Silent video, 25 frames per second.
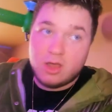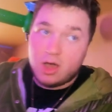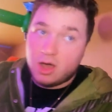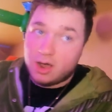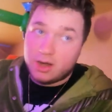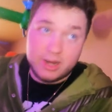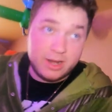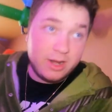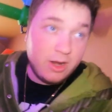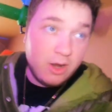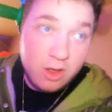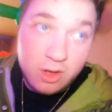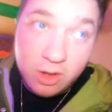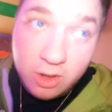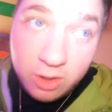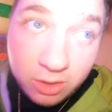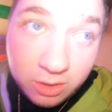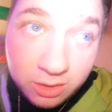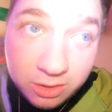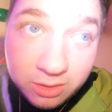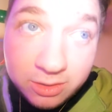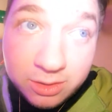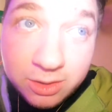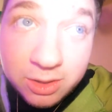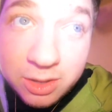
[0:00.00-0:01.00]
Not at all
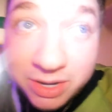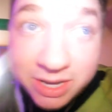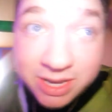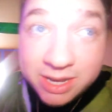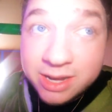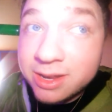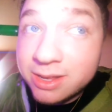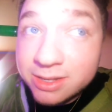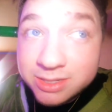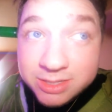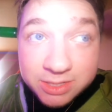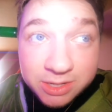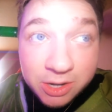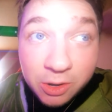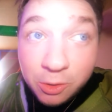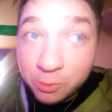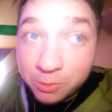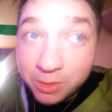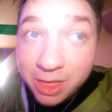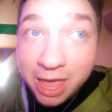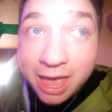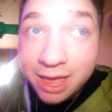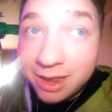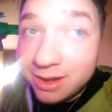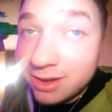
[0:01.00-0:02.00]
but he doesn't
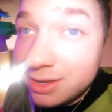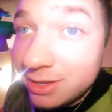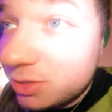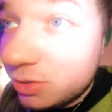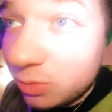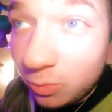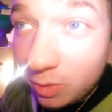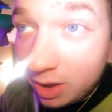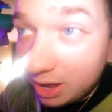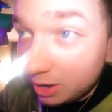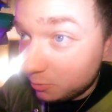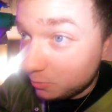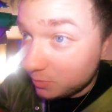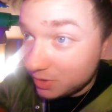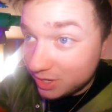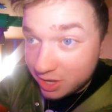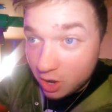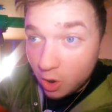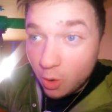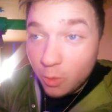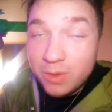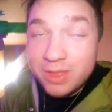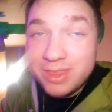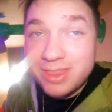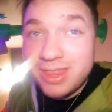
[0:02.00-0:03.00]
know that. So why don't we
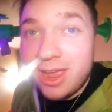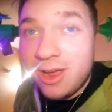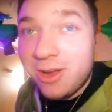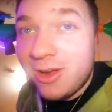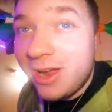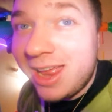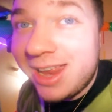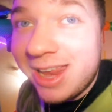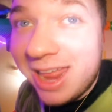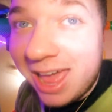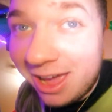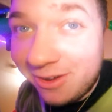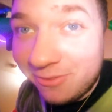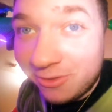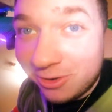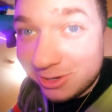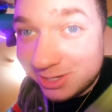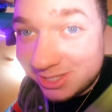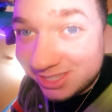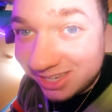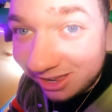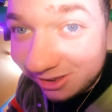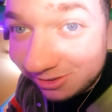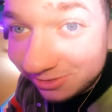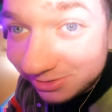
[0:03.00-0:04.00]
go in there and have
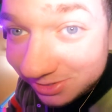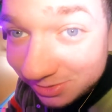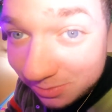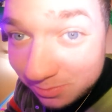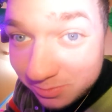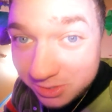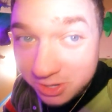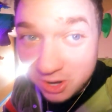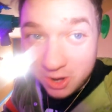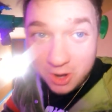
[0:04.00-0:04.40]
ourselves some